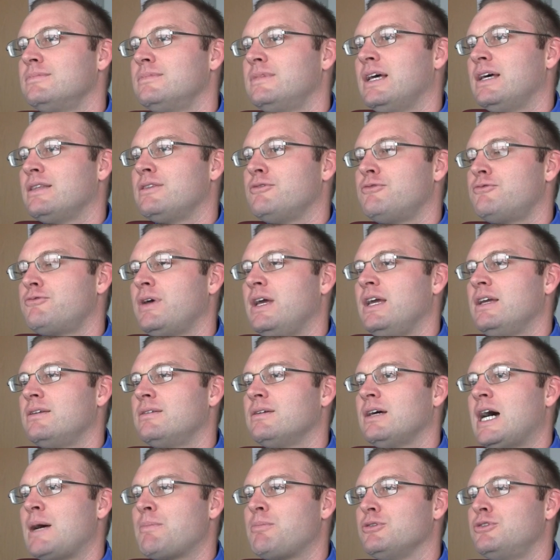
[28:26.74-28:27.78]
that the
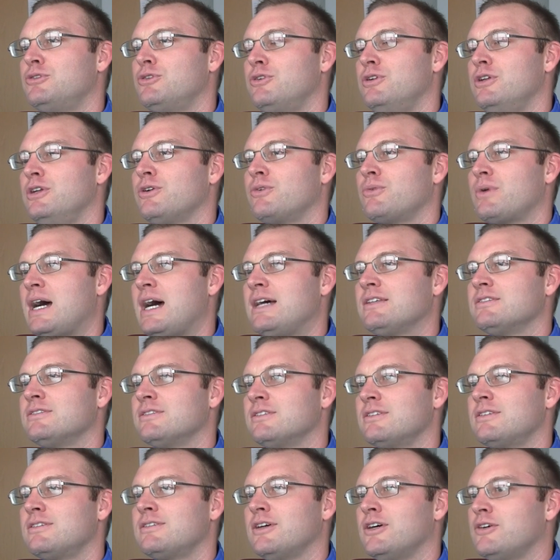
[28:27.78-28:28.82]
fake opportunity arises
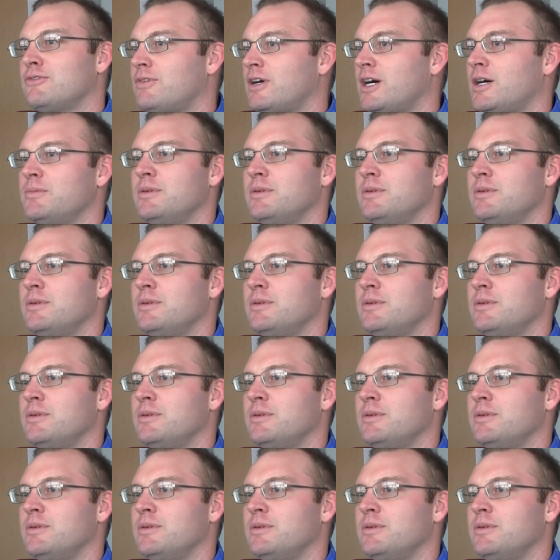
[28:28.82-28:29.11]
itself,